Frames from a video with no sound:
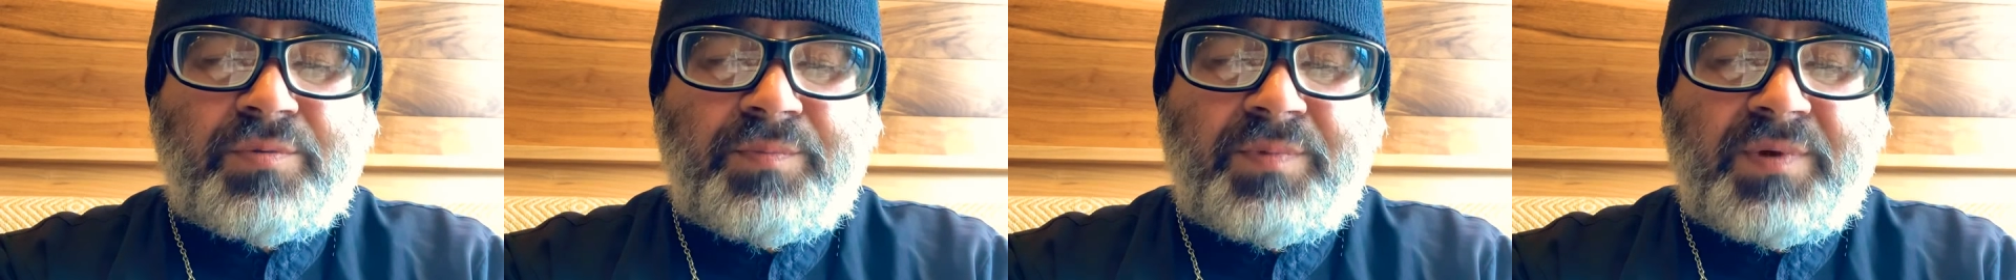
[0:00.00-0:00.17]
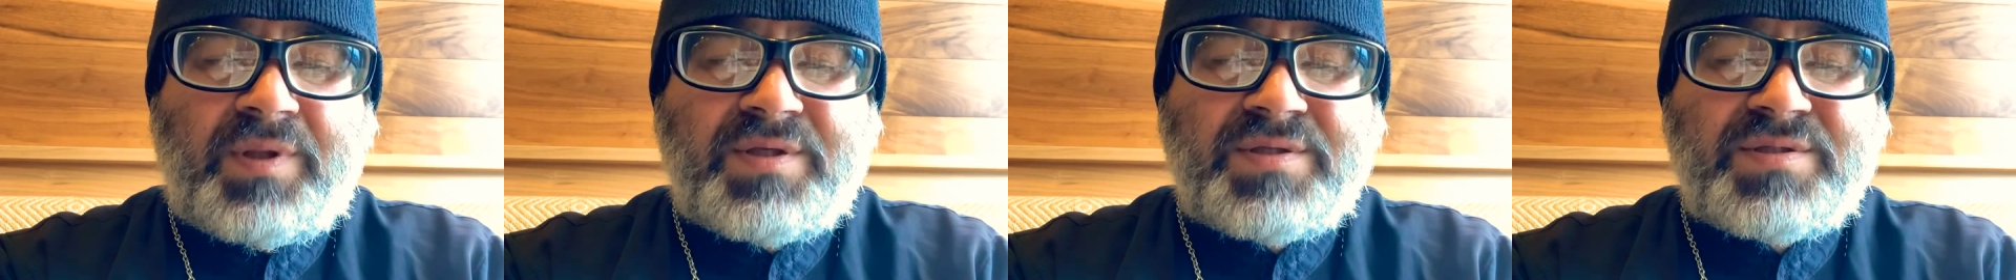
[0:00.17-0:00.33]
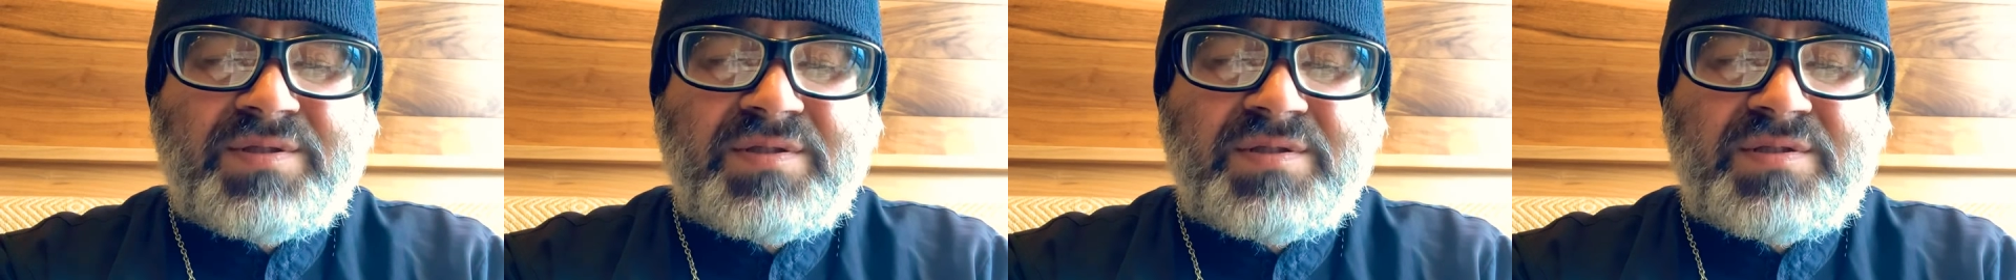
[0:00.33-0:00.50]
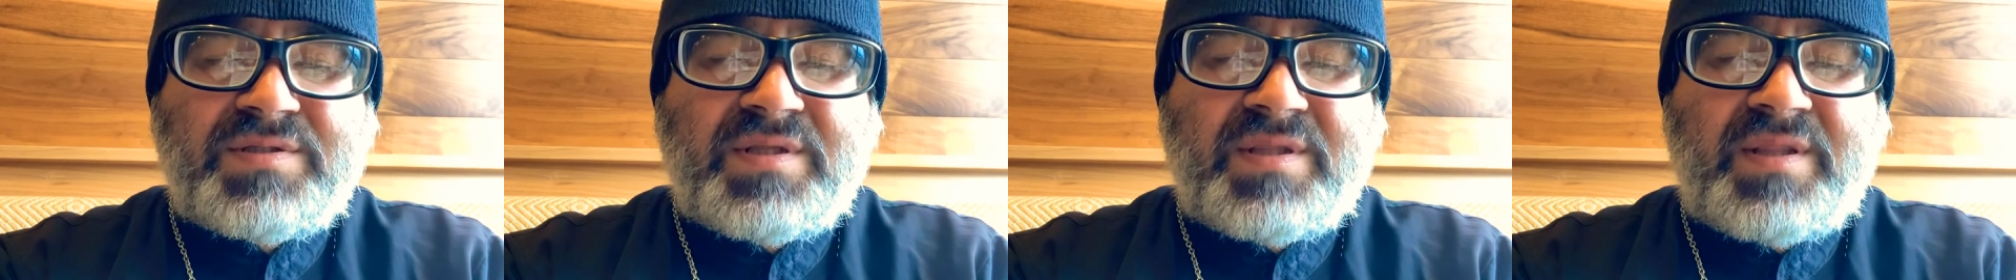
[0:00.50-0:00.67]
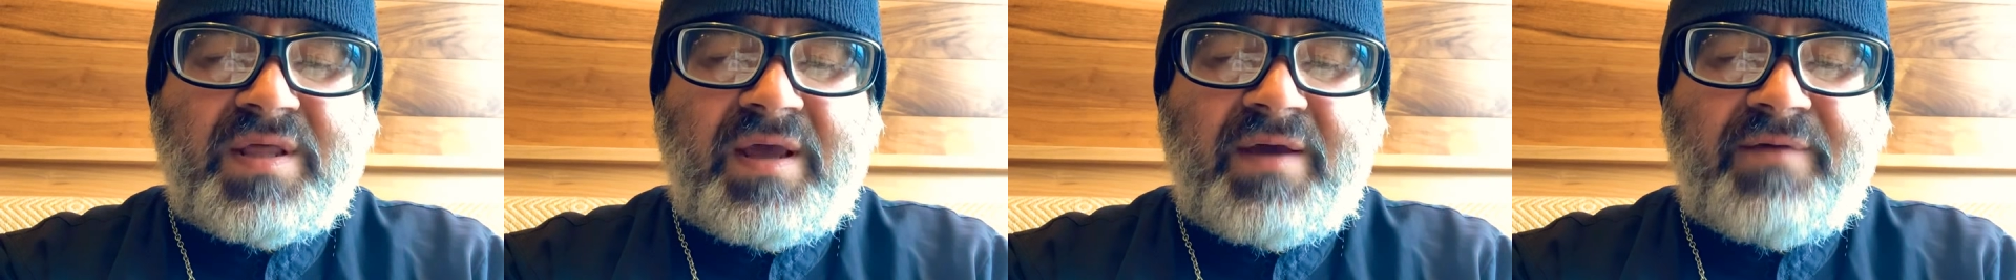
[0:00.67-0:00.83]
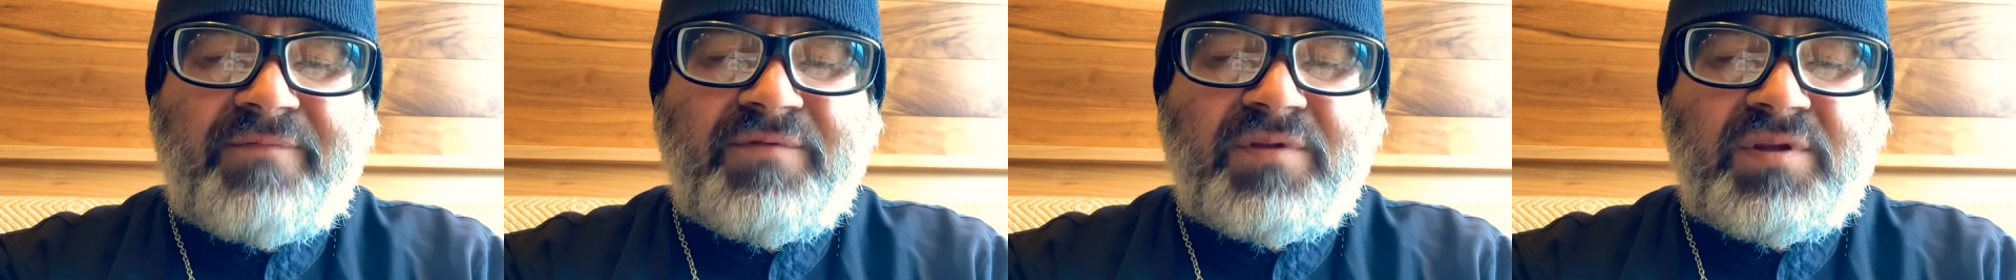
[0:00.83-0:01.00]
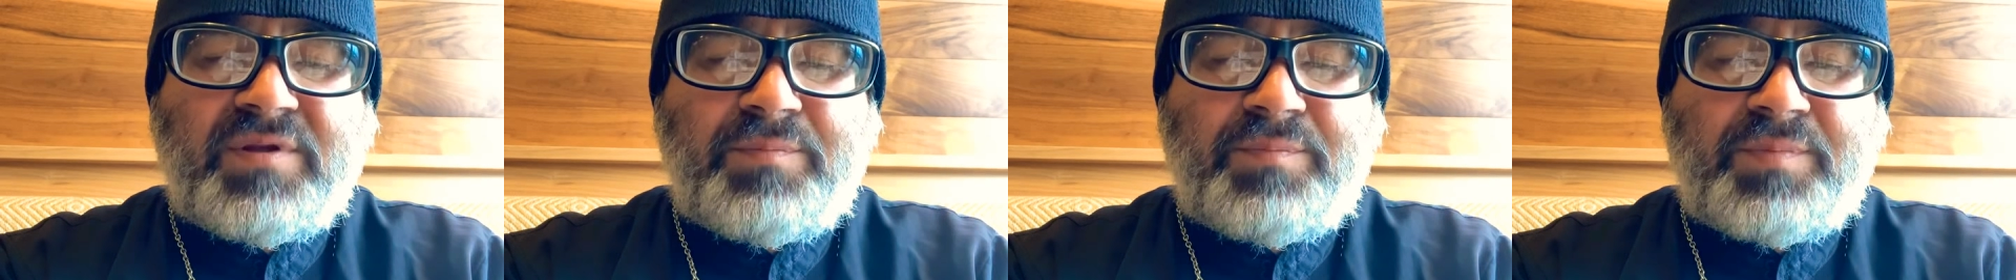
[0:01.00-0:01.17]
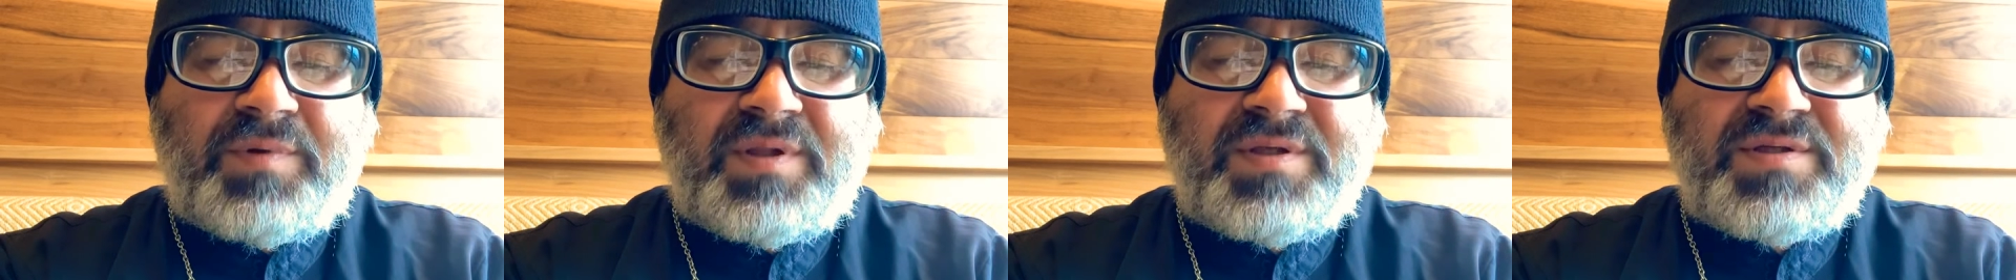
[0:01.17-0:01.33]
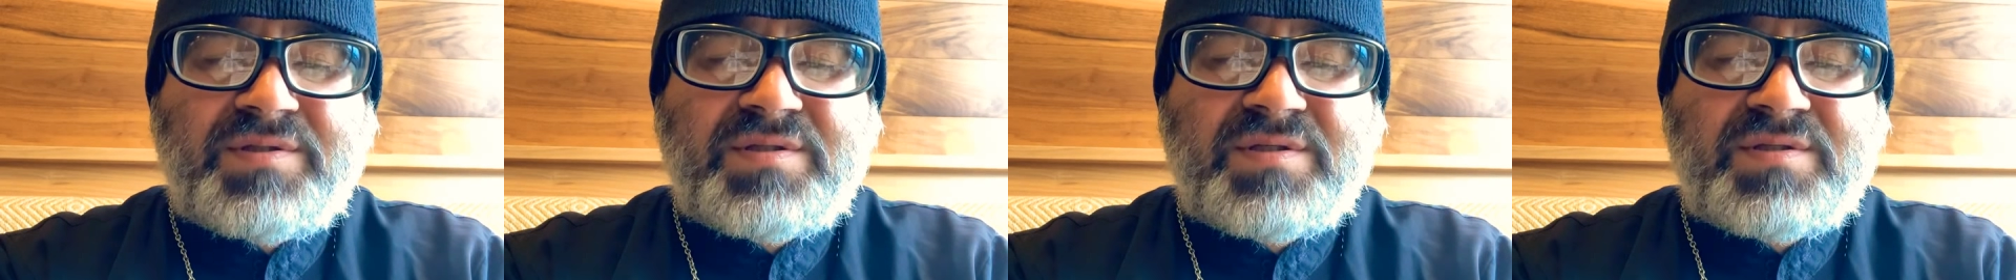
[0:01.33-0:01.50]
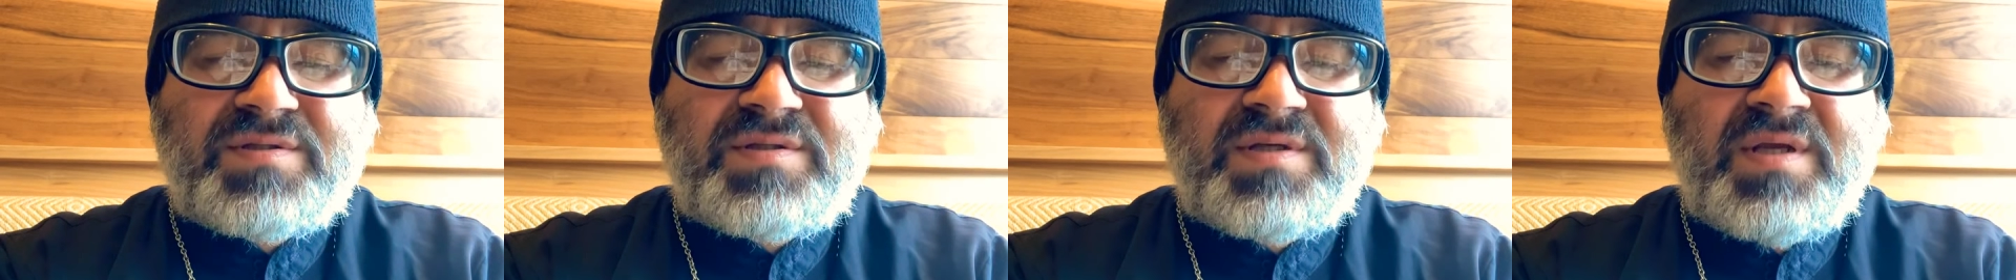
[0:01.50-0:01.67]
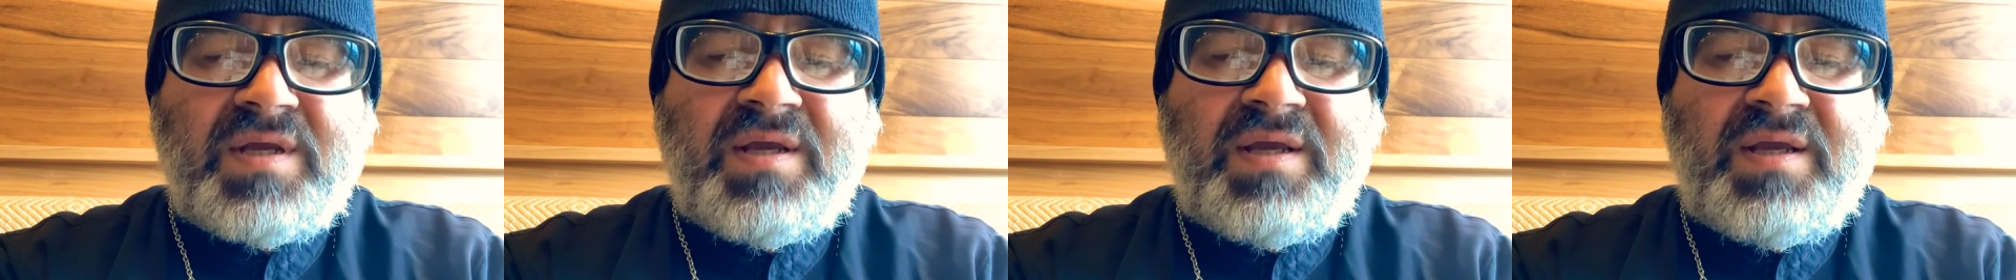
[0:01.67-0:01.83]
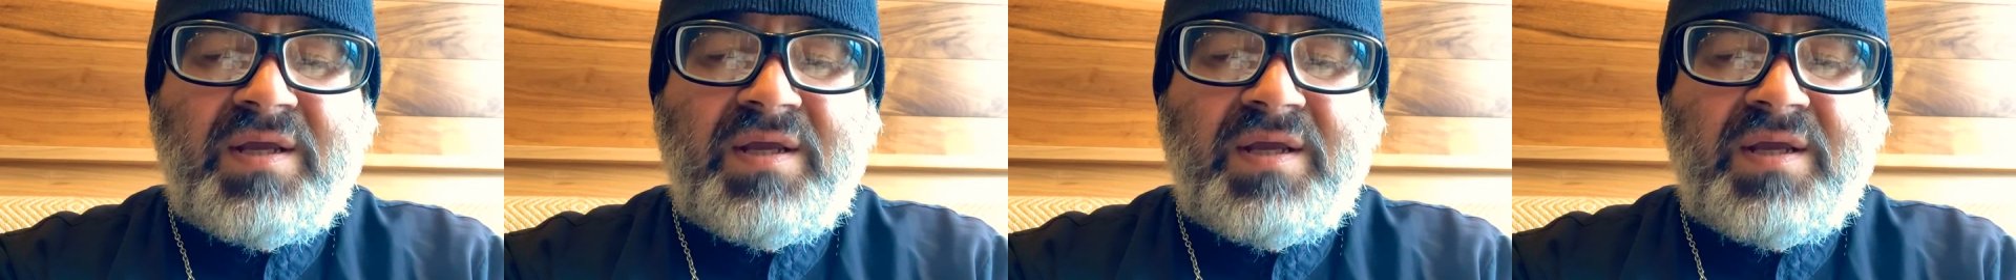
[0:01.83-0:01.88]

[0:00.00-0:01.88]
blessings in the heavenly places